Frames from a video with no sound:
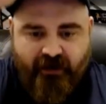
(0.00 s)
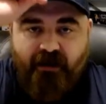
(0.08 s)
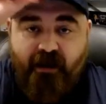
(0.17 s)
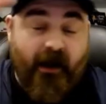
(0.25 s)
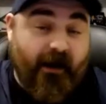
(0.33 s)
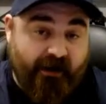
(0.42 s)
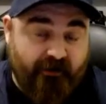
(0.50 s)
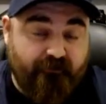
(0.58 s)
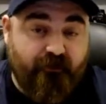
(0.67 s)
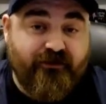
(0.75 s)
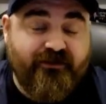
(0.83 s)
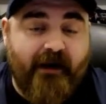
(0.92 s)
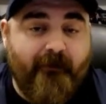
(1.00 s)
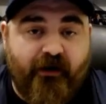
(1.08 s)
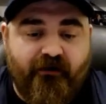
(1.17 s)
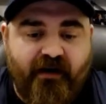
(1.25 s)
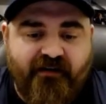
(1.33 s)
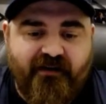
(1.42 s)
uh, and a first timer at
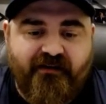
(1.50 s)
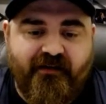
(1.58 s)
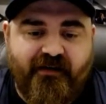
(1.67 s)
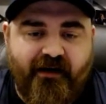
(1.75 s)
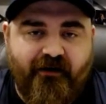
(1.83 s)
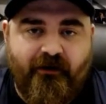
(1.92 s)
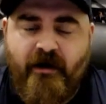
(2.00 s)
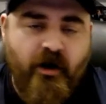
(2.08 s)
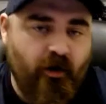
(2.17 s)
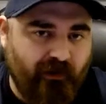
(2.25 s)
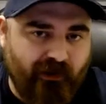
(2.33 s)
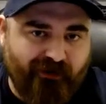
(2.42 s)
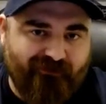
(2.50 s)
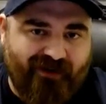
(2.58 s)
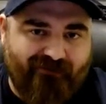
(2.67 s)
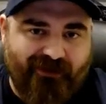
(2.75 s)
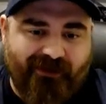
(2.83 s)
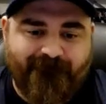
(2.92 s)
Kraziness in the Kennel. We're looking for
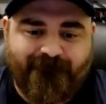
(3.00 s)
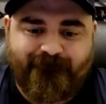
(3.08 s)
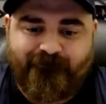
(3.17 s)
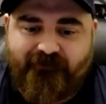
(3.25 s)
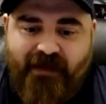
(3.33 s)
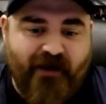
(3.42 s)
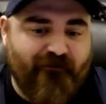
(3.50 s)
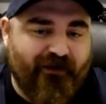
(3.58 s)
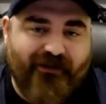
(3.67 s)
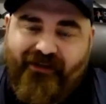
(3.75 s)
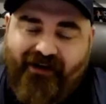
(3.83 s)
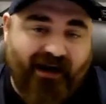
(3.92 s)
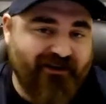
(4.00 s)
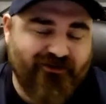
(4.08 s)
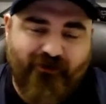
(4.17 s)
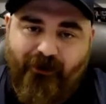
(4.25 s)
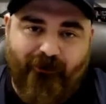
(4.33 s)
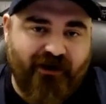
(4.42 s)
everything, everything. I just
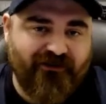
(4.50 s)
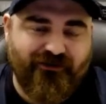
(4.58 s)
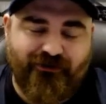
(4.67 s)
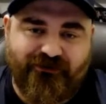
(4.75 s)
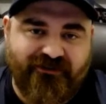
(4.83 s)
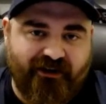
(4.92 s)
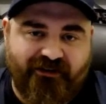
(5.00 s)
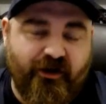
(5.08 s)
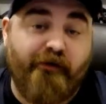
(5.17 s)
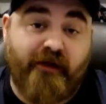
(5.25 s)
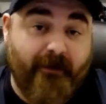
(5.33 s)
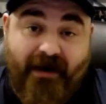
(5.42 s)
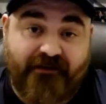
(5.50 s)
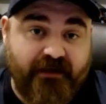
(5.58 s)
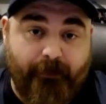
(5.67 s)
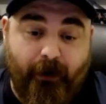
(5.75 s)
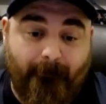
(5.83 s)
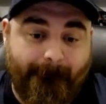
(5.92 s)
want to watch Jun-Seok Yeo play
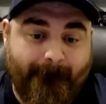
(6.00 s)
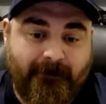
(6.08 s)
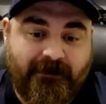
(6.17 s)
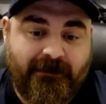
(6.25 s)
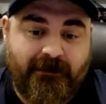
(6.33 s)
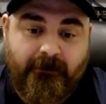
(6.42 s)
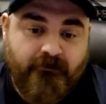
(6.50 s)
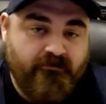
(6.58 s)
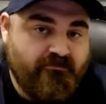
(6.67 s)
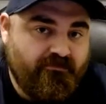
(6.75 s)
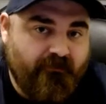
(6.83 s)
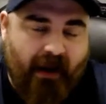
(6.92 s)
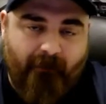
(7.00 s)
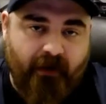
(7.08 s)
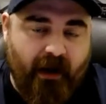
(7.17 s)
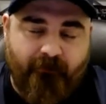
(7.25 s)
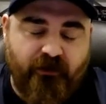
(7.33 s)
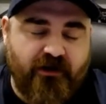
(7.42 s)
basketball. I'm,
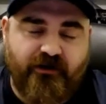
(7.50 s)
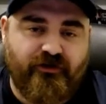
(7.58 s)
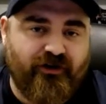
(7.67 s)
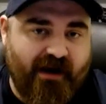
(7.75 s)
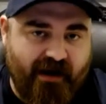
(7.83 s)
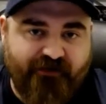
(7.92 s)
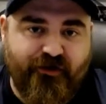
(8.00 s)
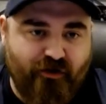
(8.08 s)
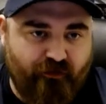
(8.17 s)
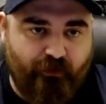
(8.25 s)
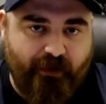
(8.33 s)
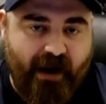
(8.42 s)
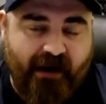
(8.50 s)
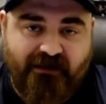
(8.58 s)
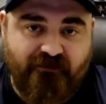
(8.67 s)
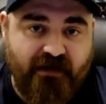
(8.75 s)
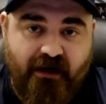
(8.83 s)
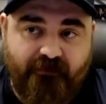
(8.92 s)
I'm going to try not to overreact
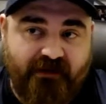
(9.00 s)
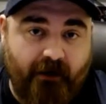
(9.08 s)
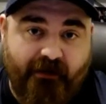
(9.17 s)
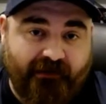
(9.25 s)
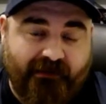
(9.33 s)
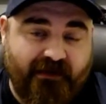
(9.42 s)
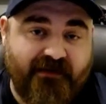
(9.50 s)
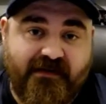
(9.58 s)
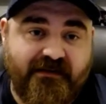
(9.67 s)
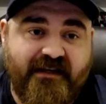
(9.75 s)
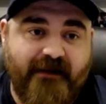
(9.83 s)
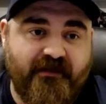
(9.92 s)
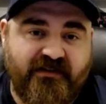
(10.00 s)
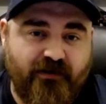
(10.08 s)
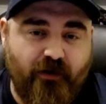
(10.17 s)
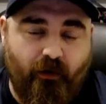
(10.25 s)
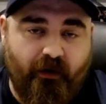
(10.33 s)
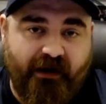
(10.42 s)
if he comes out and leads his team in
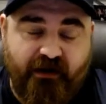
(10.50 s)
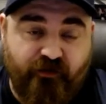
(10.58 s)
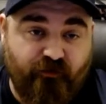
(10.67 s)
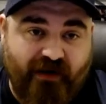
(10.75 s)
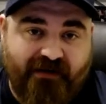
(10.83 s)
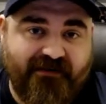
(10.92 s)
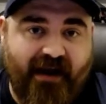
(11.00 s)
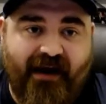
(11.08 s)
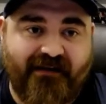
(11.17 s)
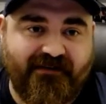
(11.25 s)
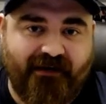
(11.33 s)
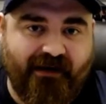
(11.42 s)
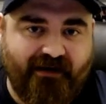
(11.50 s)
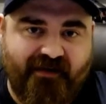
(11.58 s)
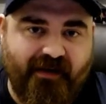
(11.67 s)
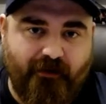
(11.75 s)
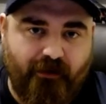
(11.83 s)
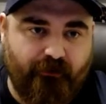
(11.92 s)
scoring and is fantastic and is
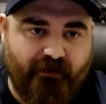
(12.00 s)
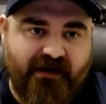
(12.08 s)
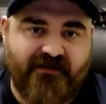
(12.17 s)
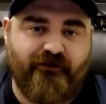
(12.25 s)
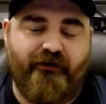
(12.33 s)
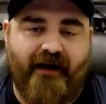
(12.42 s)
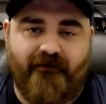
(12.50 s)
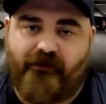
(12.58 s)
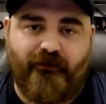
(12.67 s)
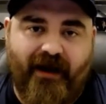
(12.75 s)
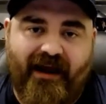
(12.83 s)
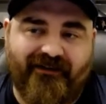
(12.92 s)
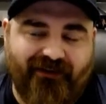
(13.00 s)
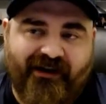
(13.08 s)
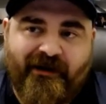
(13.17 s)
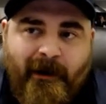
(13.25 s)
hitting threes and driving to the rack. Like,